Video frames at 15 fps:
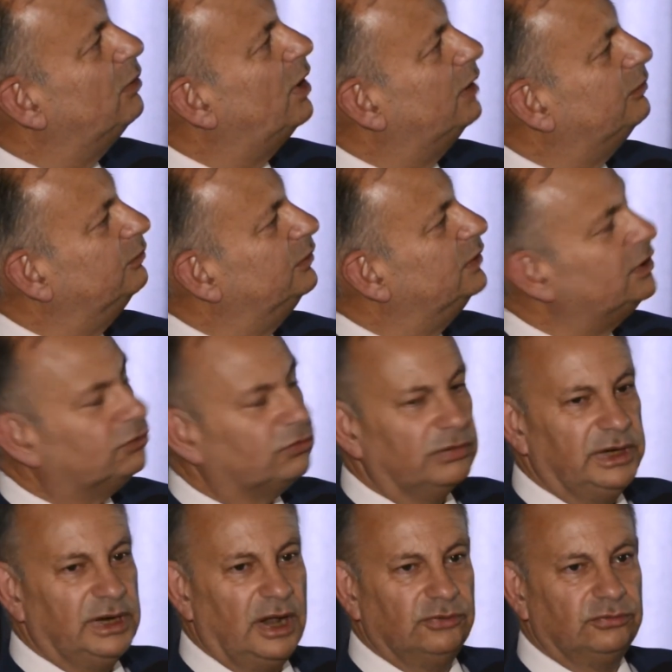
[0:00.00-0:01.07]
there were
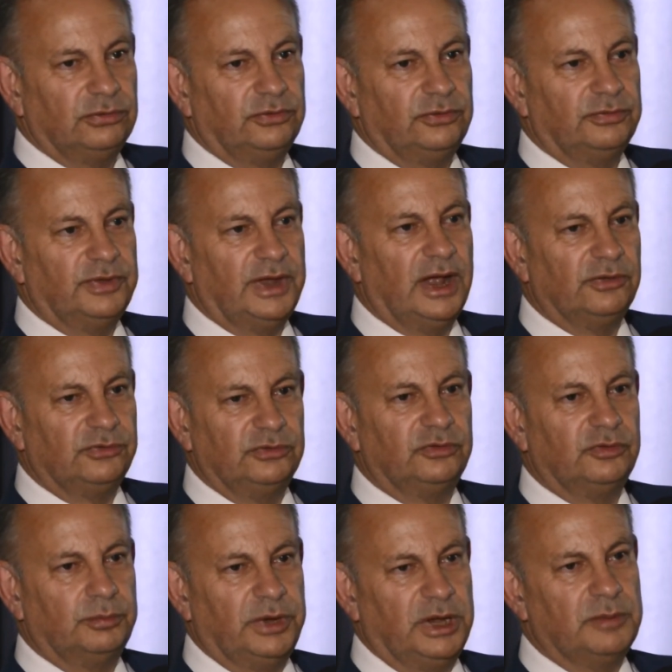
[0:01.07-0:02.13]
literally hundreds of
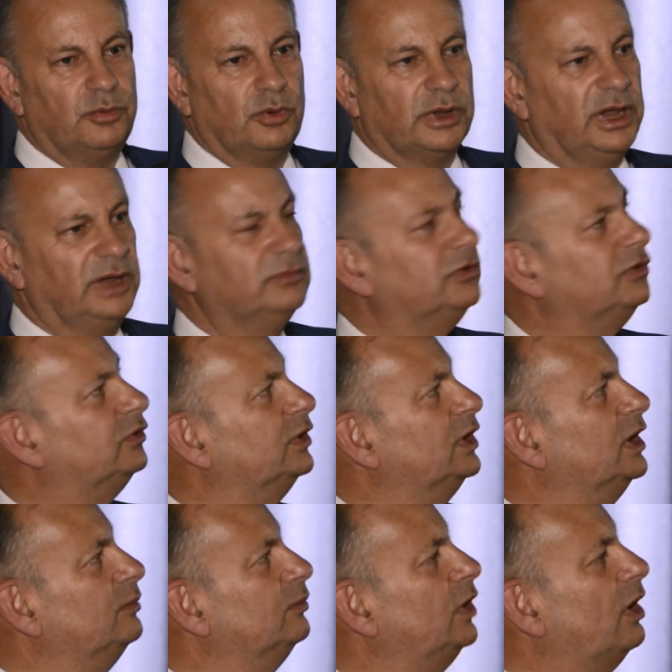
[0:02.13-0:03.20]
thousands of people came to
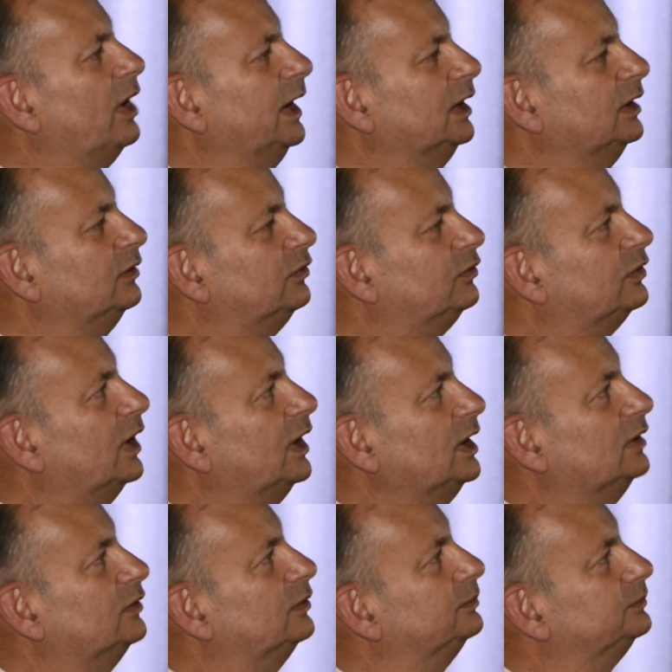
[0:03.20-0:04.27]
see him lying in
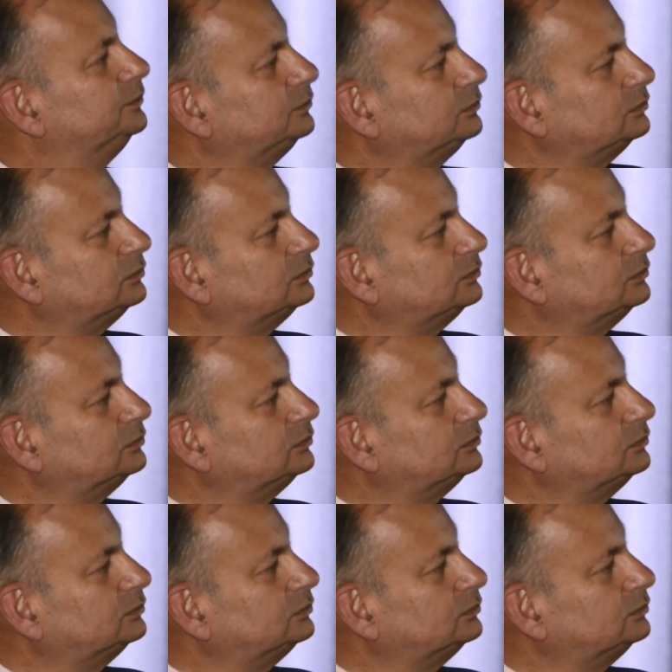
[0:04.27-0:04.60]
state.